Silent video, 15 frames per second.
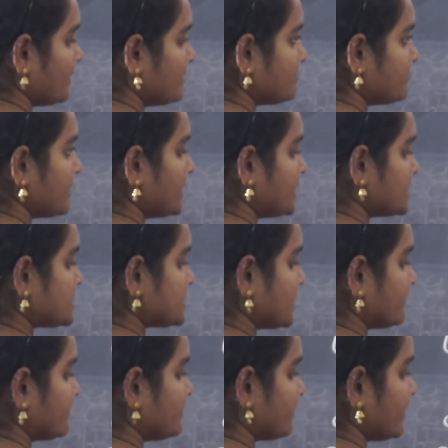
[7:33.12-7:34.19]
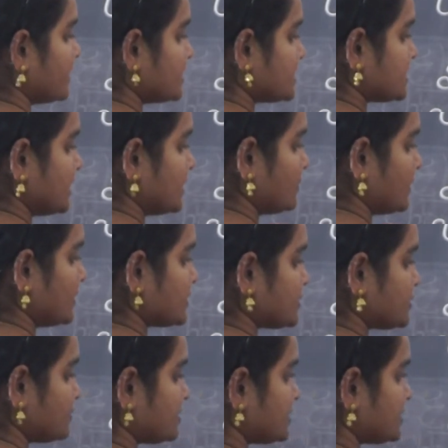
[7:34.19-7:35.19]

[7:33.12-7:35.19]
Minus 7y is equals to